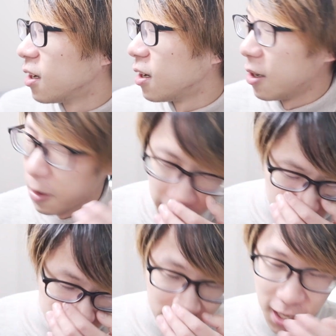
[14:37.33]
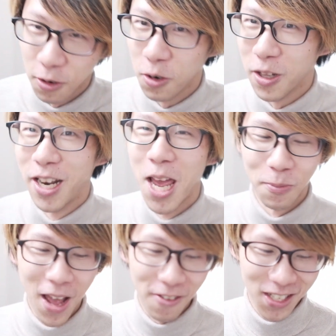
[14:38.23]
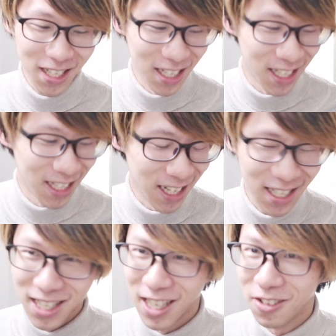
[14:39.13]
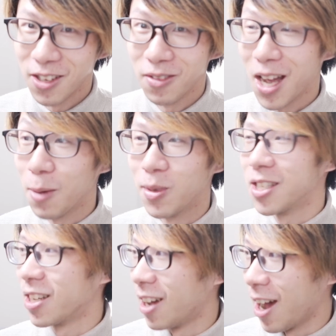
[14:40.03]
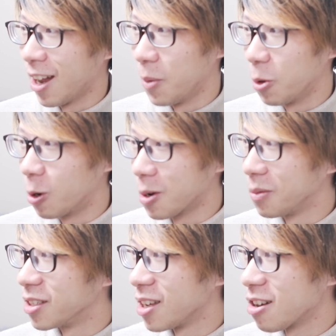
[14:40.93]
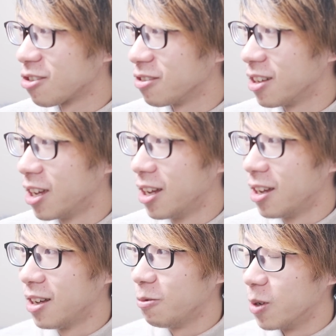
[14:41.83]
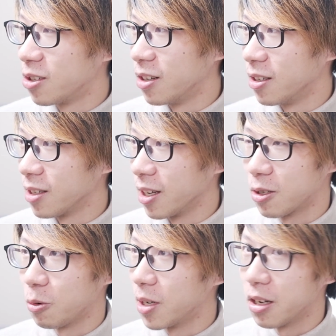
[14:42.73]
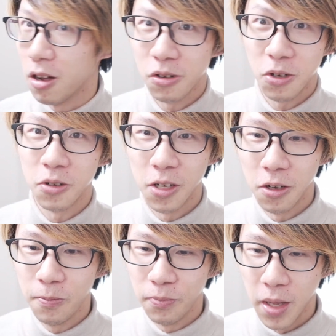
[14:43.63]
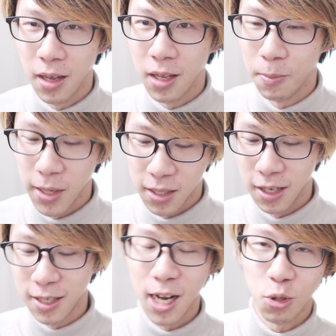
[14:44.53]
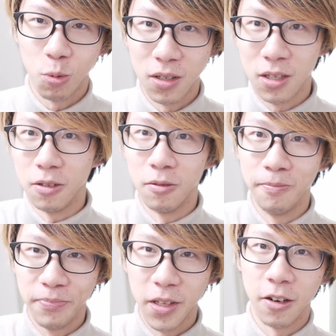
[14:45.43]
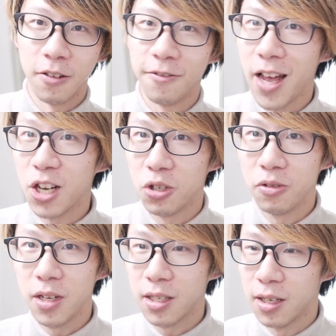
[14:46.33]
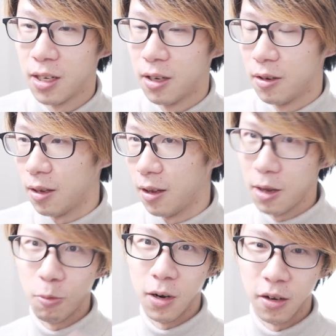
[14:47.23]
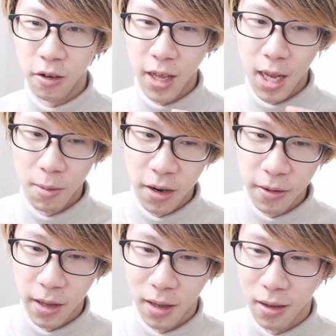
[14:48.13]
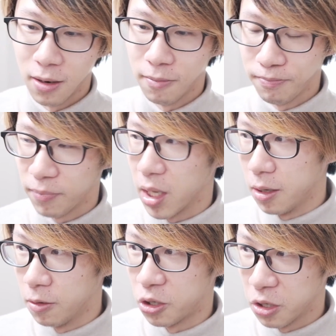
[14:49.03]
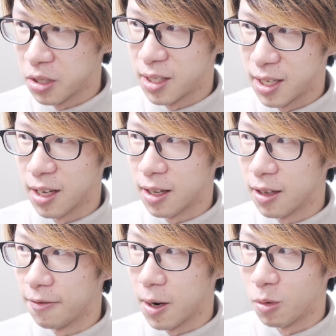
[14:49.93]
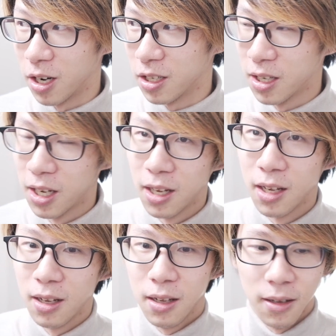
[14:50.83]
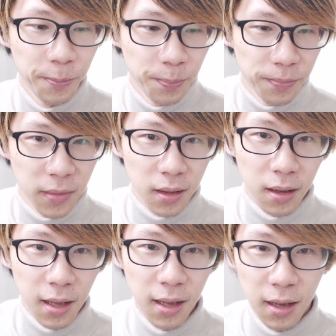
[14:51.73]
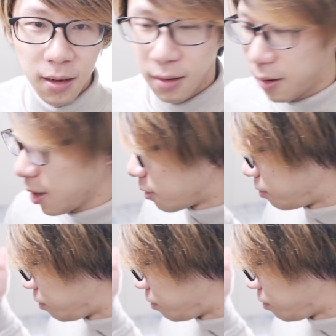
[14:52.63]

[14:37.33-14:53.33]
oh my goodness, I don't know the name, FC16 or something. I'm using it at my workplace actually, which is like $20 or so, and you can basically attach one to your flash unit and one on your camera, and it should sync if I'm right. And yeah,